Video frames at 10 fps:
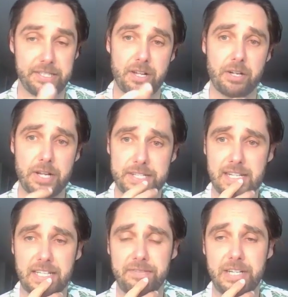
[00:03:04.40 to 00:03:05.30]
all going to sound
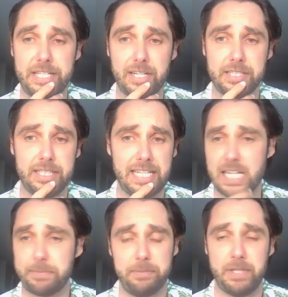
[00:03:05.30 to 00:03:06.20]
like a very daunting
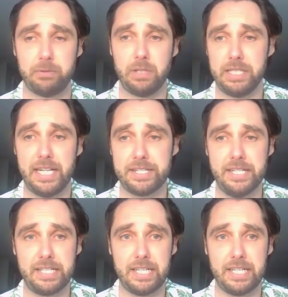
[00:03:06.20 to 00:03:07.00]
task, but it really isn't.